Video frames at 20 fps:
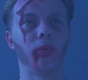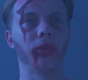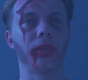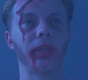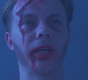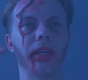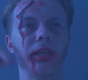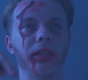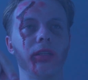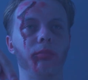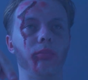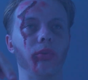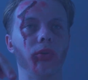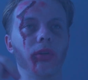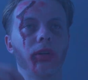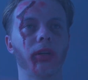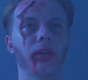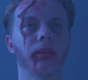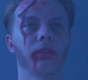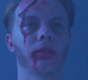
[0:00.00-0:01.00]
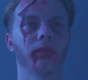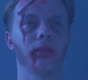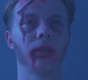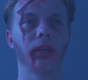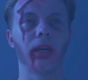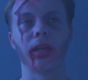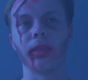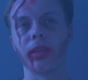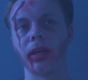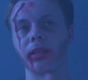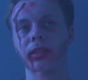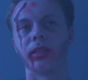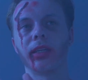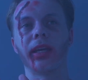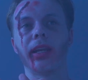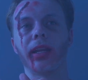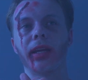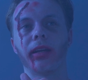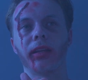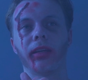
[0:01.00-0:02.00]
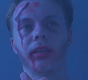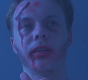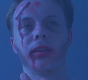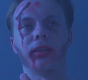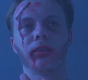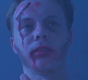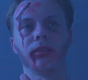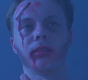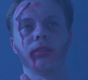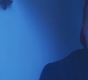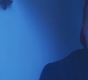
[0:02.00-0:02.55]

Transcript: Put that in your book and then get out of here.